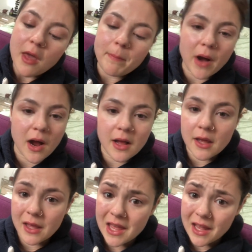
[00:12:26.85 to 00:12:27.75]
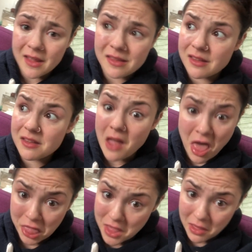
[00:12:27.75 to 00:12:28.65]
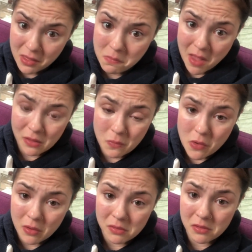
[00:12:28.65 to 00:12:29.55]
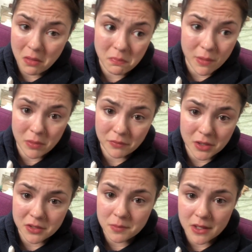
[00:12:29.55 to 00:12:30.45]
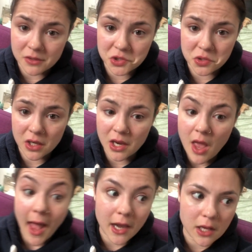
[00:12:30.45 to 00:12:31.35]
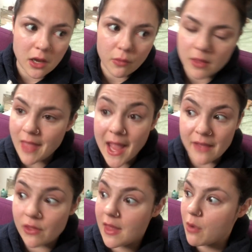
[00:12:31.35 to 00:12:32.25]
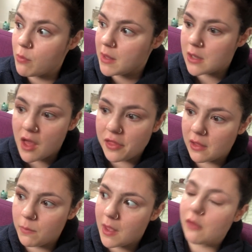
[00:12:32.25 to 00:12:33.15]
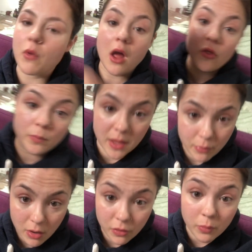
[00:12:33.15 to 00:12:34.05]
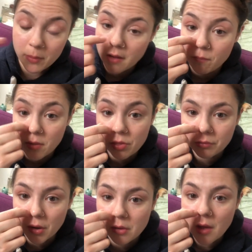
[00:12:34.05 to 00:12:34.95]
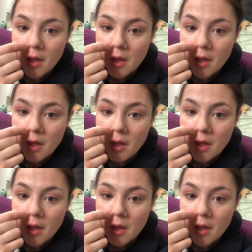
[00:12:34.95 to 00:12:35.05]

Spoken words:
But again, it's nothing compared to what some people have done to me in the street, and I know that even that will be nothing compared to what other women have been through.